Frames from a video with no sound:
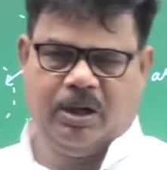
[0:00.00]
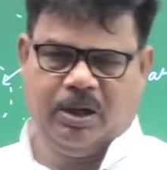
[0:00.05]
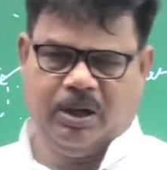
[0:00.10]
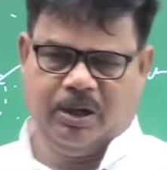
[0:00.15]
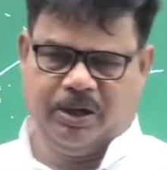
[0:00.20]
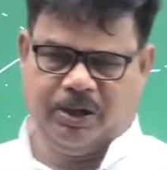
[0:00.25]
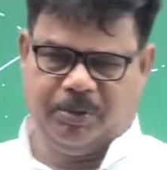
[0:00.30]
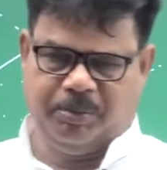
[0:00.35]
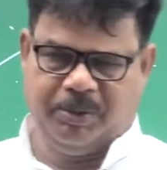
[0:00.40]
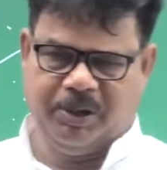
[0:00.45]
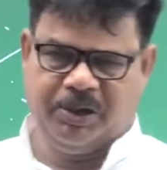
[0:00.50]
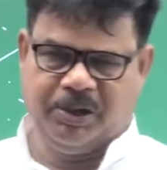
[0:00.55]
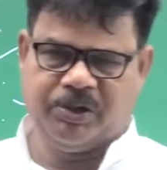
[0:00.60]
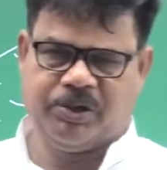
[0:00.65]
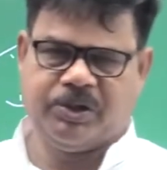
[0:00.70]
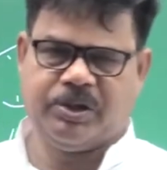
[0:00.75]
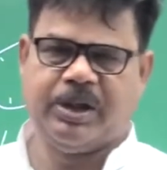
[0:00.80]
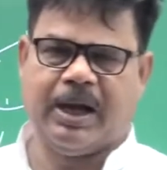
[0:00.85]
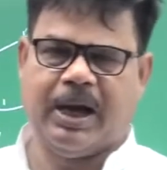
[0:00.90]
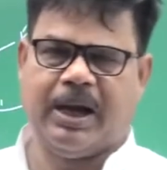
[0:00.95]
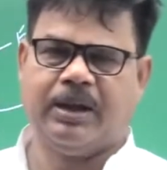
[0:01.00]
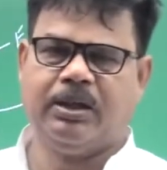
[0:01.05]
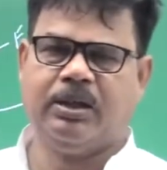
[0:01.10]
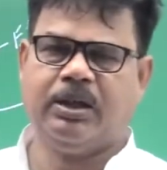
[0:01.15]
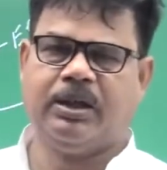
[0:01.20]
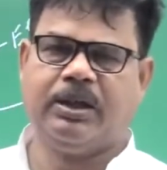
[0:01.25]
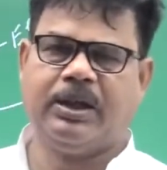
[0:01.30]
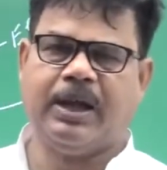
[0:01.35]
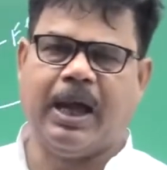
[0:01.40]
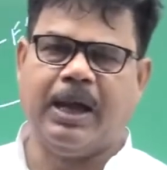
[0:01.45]
It means at the
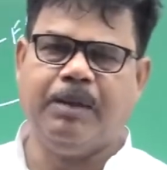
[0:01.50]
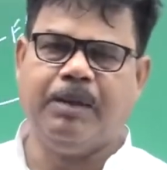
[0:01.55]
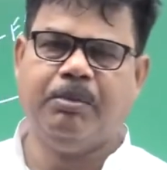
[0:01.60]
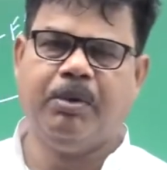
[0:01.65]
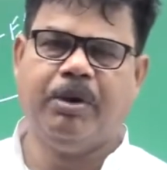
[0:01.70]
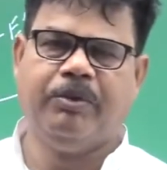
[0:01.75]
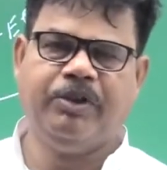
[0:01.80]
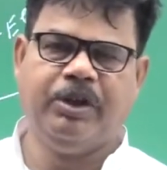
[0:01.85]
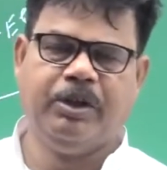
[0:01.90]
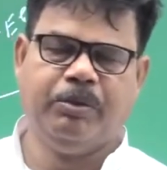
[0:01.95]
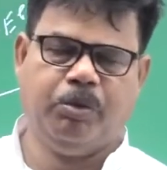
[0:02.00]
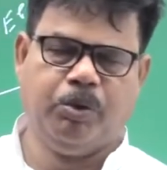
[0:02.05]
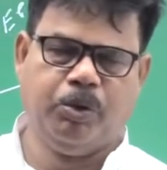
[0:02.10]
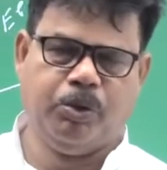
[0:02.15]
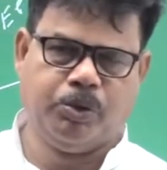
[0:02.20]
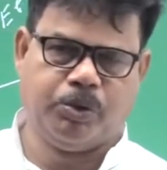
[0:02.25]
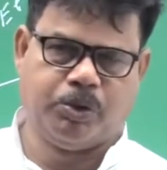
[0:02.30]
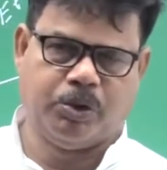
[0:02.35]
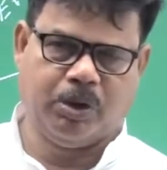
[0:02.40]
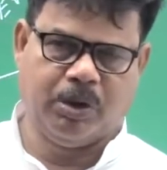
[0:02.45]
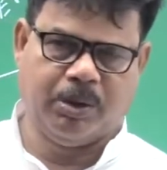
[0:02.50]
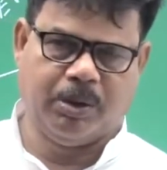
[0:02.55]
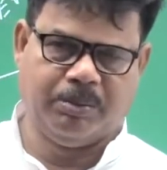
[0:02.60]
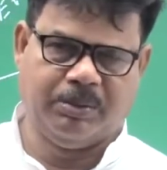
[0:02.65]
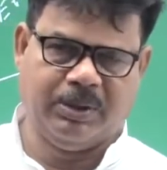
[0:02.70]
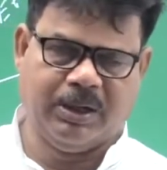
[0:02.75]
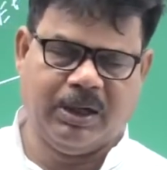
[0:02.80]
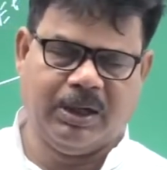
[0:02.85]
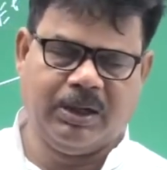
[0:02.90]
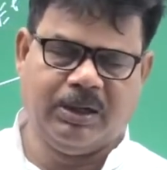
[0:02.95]
time of evolution of the
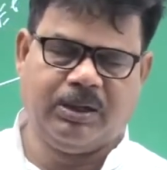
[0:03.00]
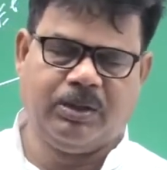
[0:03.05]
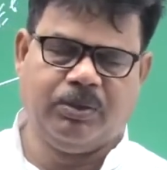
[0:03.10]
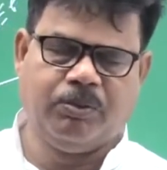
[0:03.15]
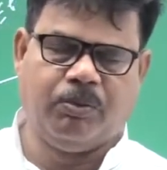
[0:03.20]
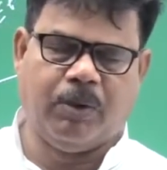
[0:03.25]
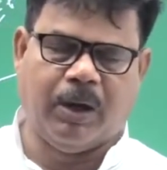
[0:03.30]
Earth,